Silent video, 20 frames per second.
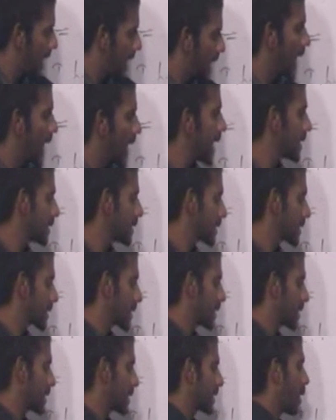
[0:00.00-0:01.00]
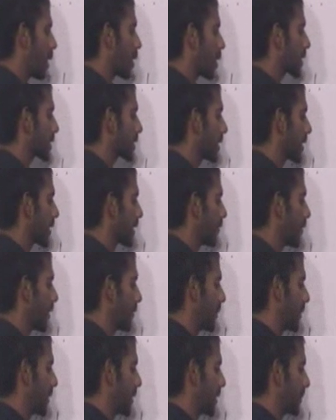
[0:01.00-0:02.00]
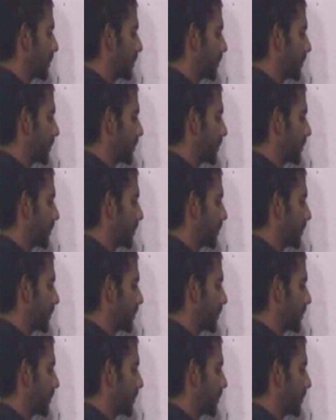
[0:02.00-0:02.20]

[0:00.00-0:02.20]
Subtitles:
Has is an auxiliary verb here.